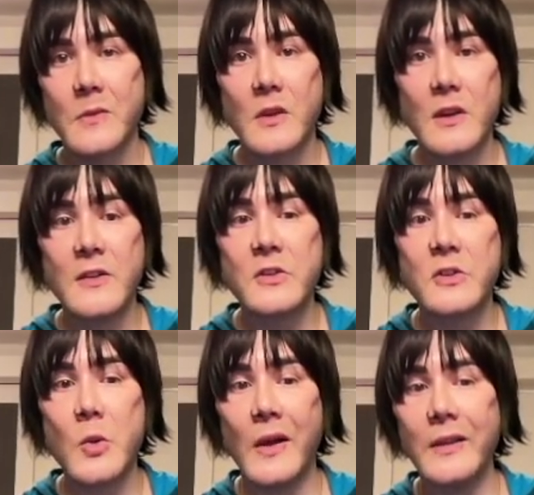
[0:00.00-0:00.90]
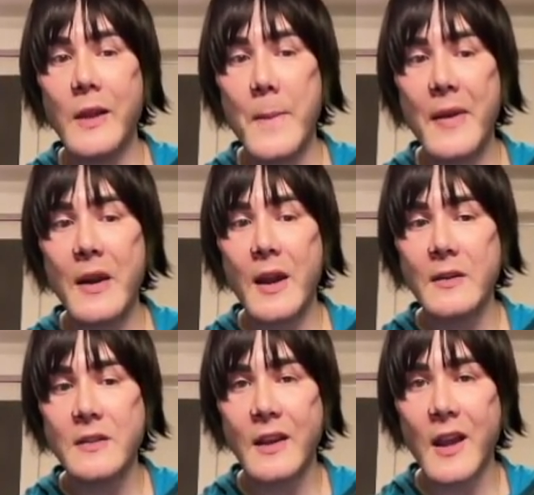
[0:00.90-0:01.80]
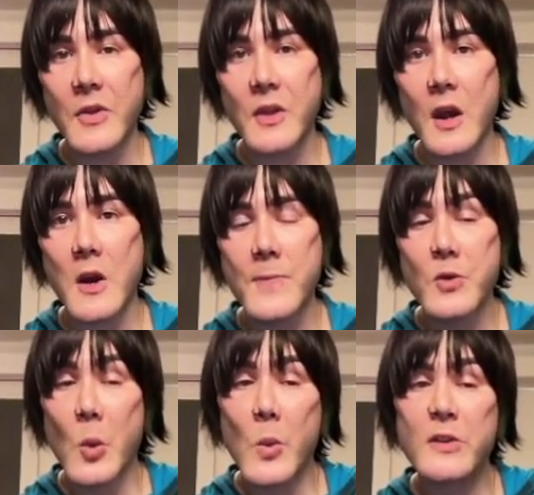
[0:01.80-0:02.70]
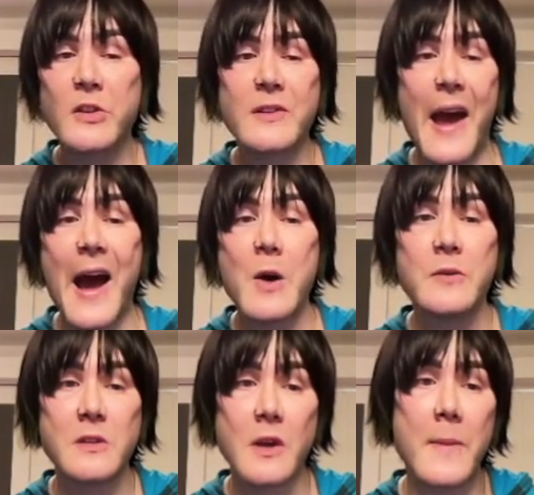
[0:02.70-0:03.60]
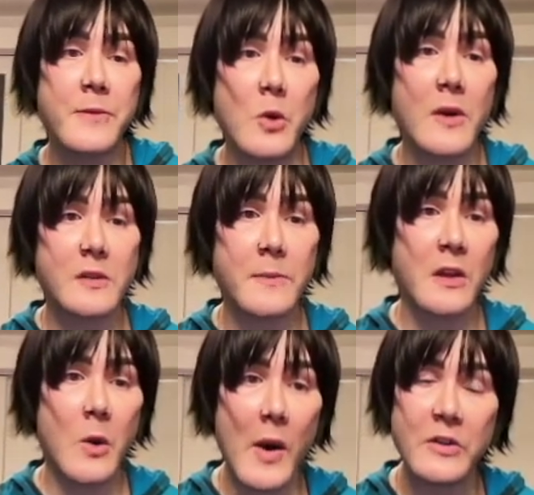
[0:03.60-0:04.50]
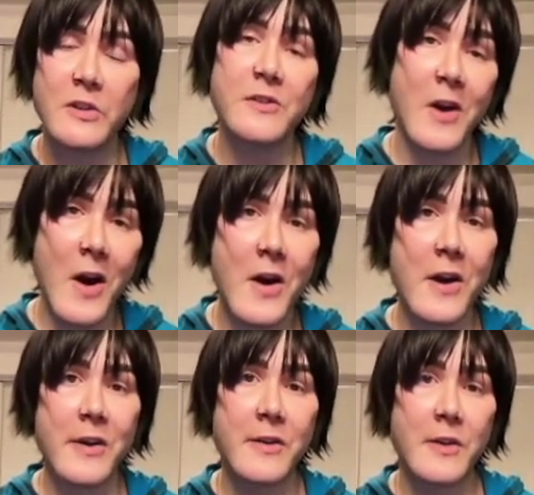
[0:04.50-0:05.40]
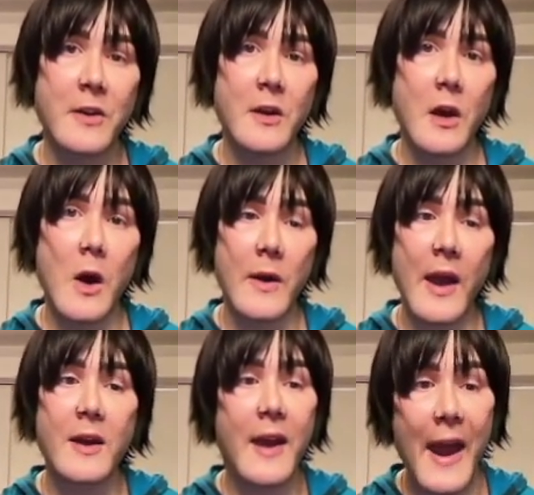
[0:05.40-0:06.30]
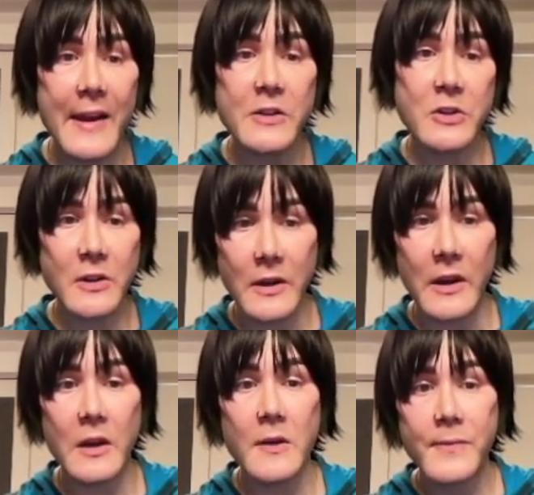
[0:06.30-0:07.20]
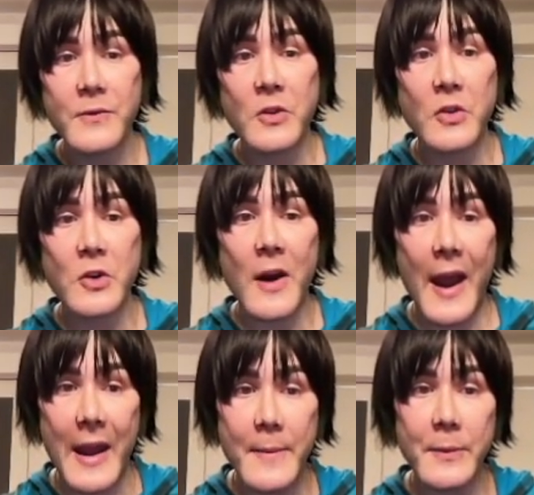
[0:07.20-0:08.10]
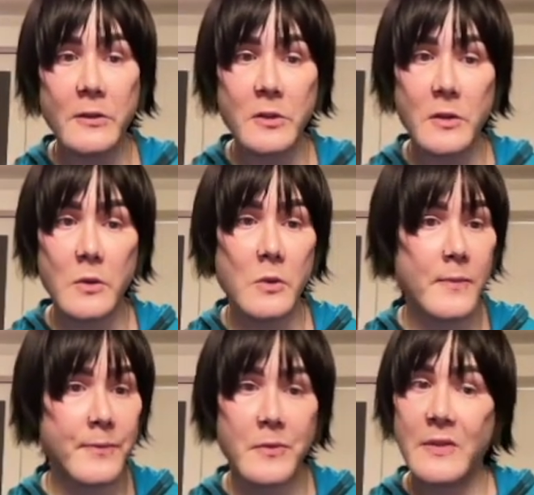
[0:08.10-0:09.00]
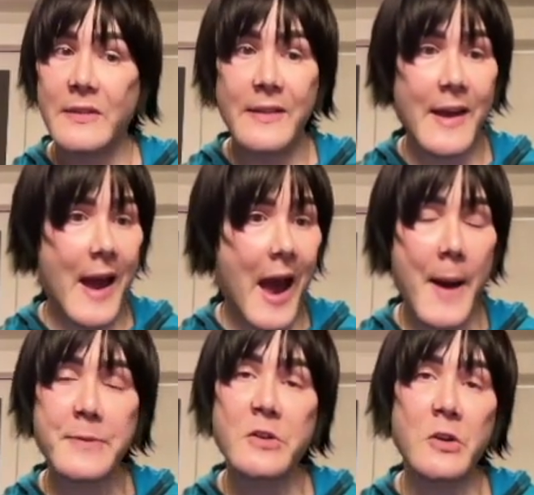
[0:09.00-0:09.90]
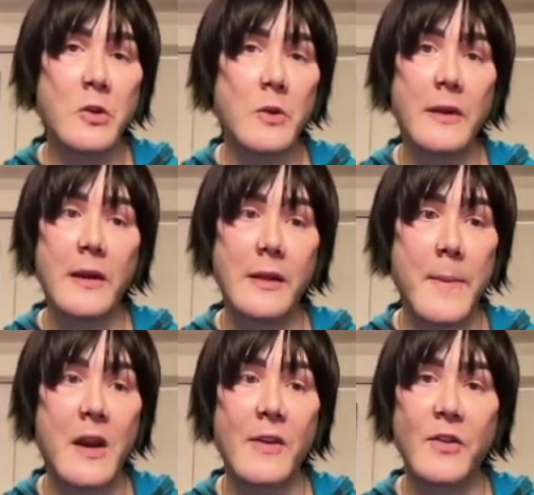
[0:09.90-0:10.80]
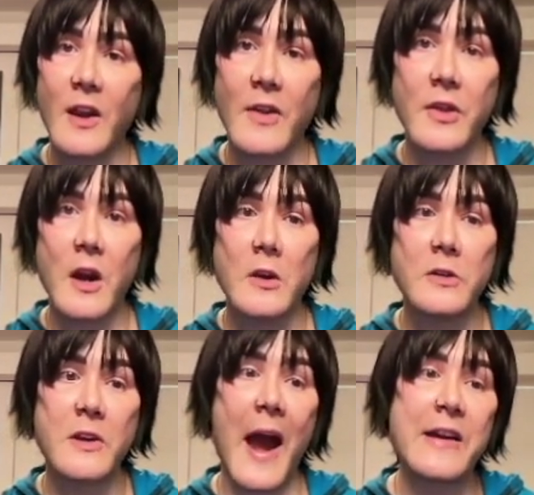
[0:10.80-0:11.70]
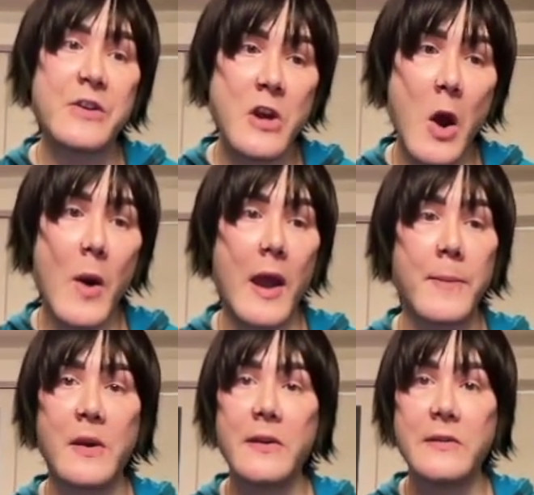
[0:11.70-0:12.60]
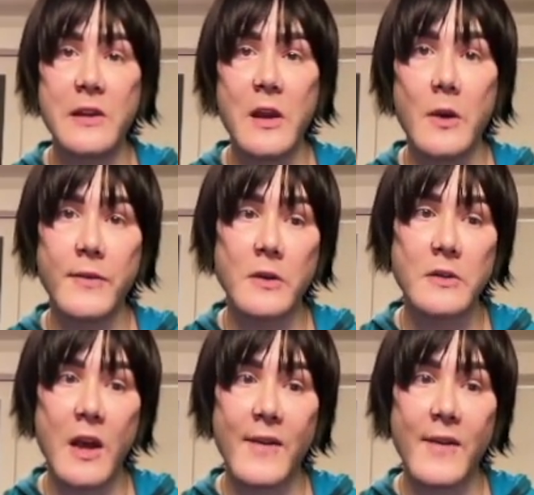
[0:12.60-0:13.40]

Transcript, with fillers: is to eliminate to get there, which is how some USMLE questions are. Okay, occasionally you're able to absolutely eliminate to get there. You say, I know APC refers to